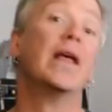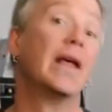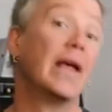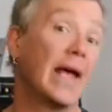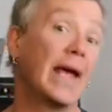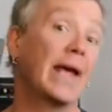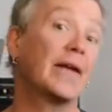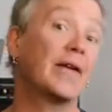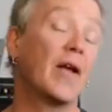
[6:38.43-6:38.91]

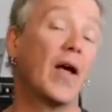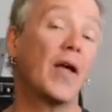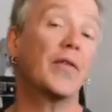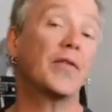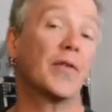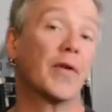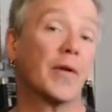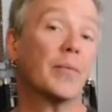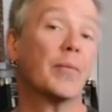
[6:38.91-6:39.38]
and
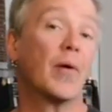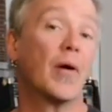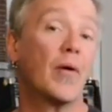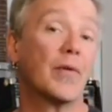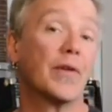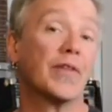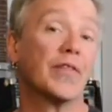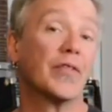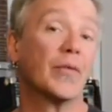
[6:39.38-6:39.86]
other
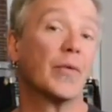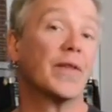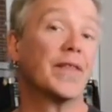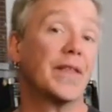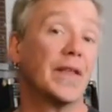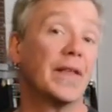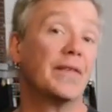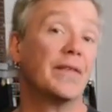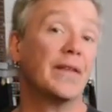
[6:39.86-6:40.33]
components
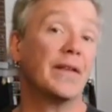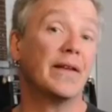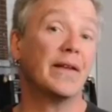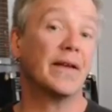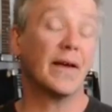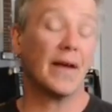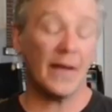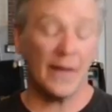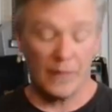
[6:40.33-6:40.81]
within
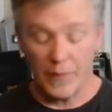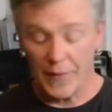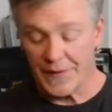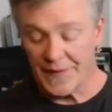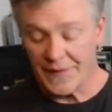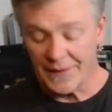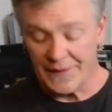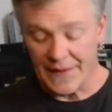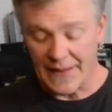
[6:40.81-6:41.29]
the
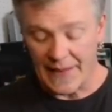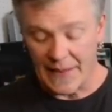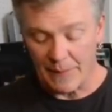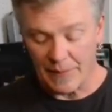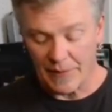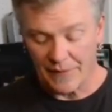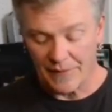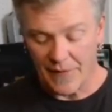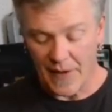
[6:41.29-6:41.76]

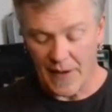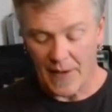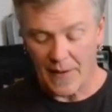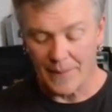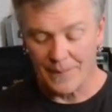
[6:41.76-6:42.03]
amplifier.